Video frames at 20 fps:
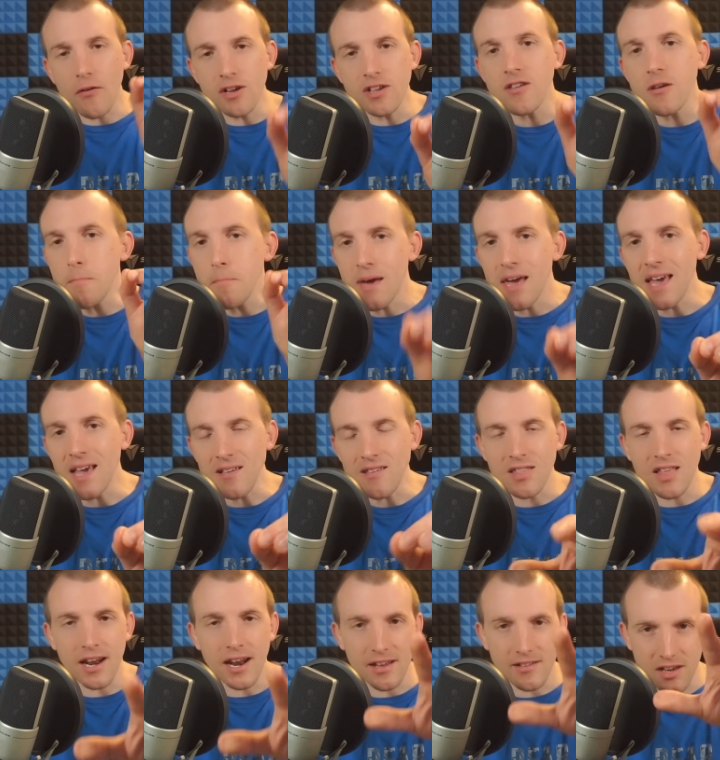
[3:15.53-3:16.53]
there is a
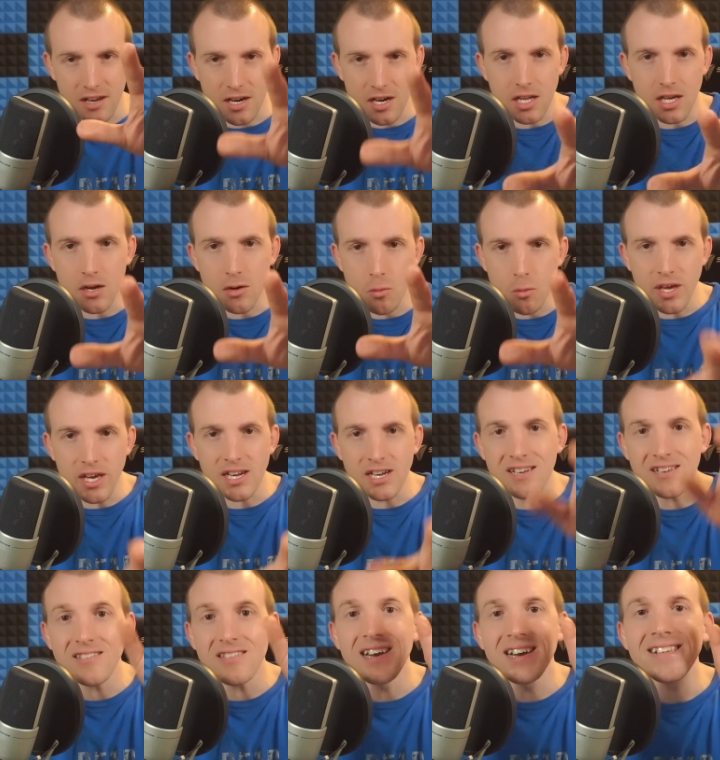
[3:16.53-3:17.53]
base that has a clear
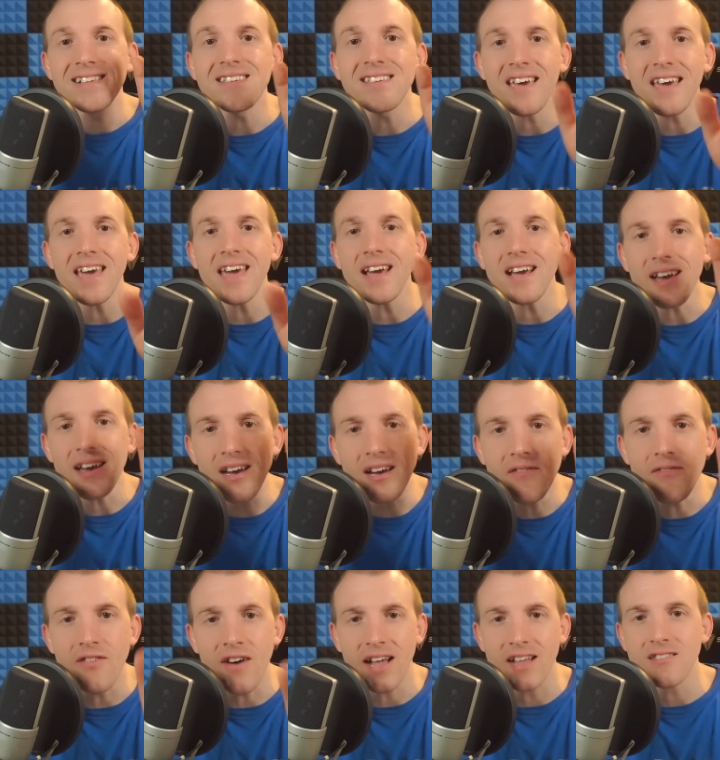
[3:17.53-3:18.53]
weakness, take
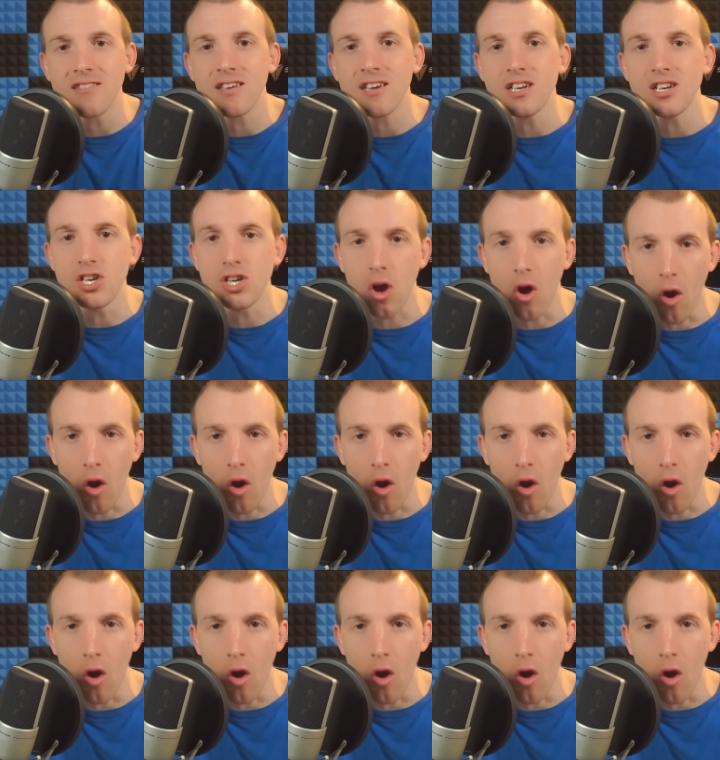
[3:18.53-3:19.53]
advantage of
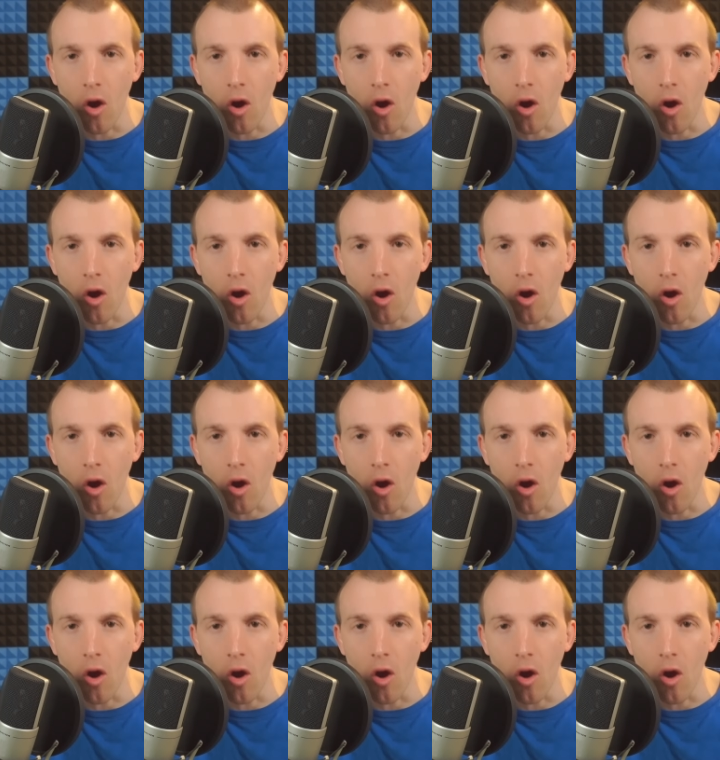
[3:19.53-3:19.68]
it.